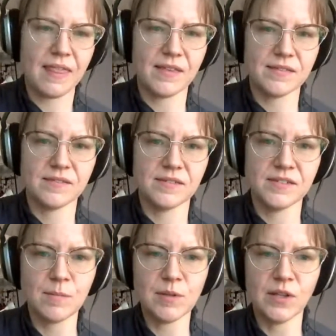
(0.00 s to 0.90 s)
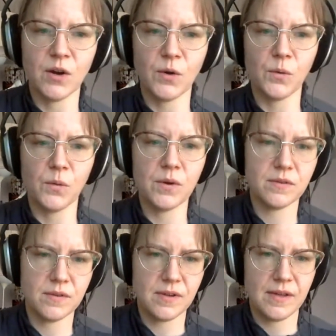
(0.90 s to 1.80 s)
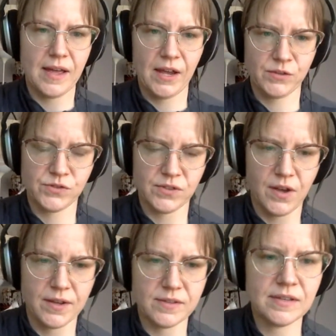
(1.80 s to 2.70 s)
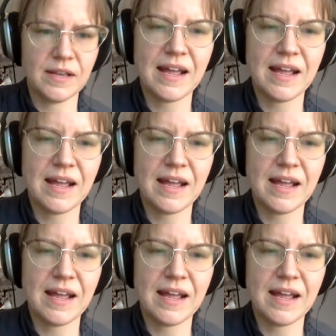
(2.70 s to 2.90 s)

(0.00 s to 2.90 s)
this double O exercise.